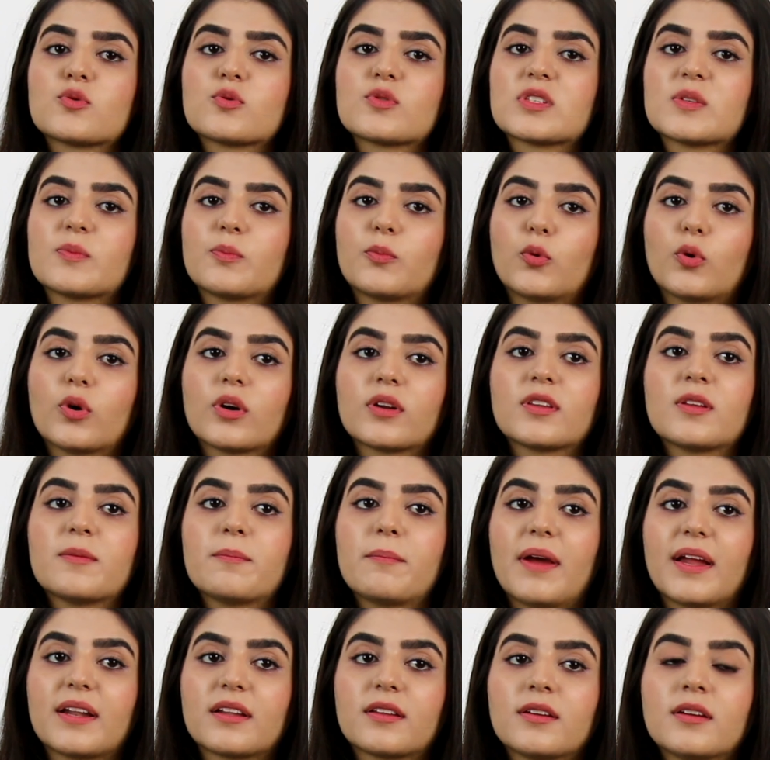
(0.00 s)
to support the
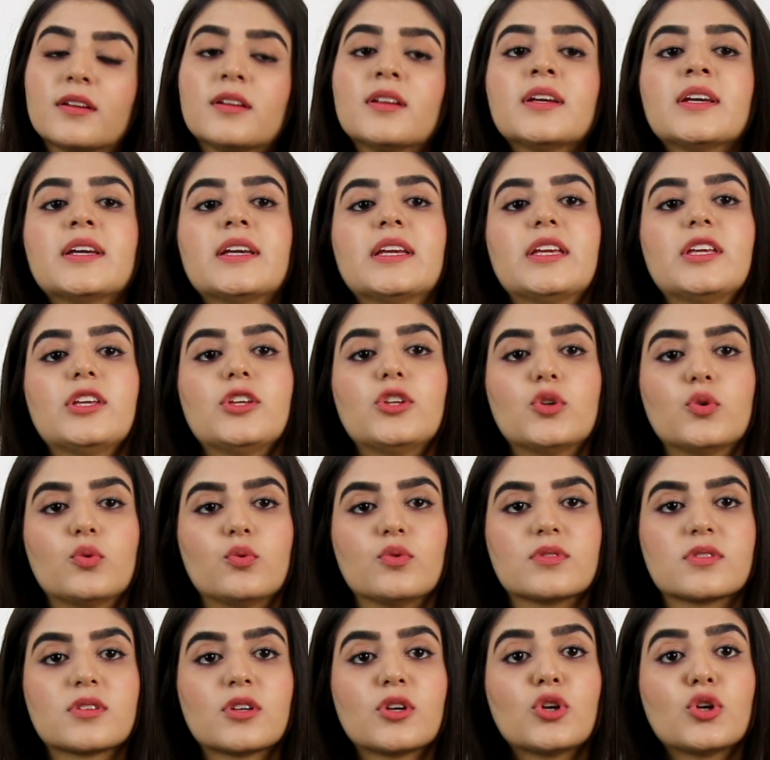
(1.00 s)
method he
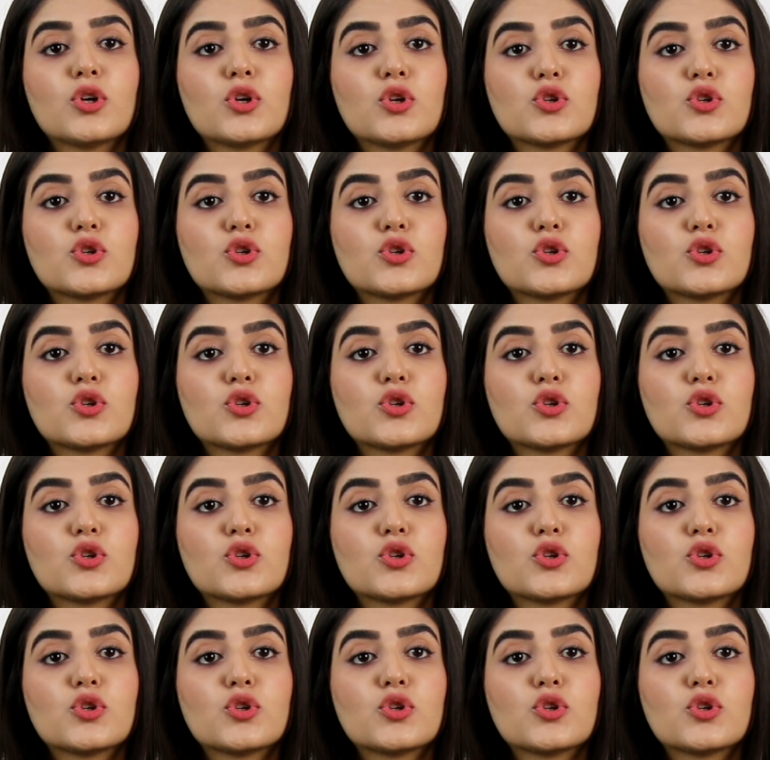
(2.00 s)
used,